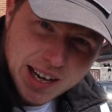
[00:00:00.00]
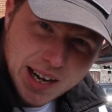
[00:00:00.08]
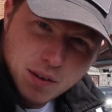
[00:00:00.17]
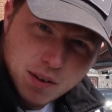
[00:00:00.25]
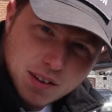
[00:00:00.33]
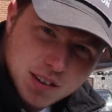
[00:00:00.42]

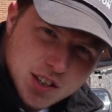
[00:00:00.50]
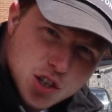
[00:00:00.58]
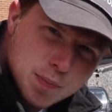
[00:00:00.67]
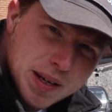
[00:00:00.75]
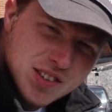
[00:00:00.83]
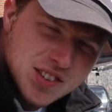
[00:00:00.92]
Now this
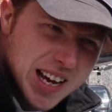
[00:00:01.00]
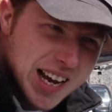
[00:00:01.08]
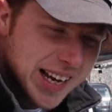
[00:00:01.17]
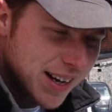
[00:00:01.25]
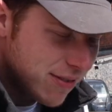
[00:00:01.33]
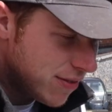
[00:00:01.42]
has been sat
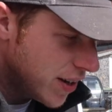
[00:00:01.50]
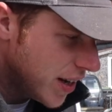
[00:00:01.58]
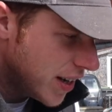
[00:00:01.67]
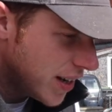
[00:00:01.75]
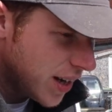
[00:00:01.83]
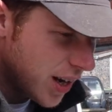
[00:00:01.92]
here
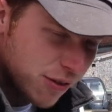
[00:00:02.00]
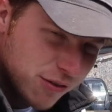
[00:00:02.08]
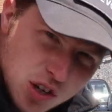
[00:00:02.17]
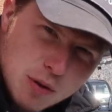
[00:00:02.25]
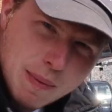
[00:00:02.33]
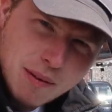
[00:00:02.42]
for a
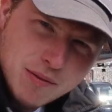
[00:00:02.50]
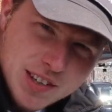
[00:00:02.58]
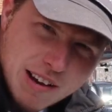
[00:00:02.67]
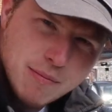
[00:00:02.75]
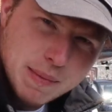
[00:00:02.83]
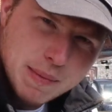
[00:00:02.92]
few months, haven't